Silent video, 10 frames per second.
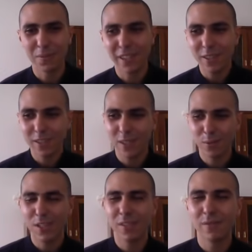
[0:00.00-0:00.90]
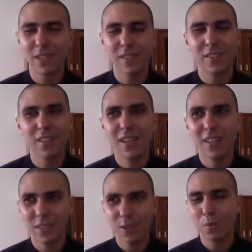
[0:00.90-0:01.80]
That
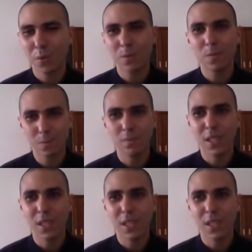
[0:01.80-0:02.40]
would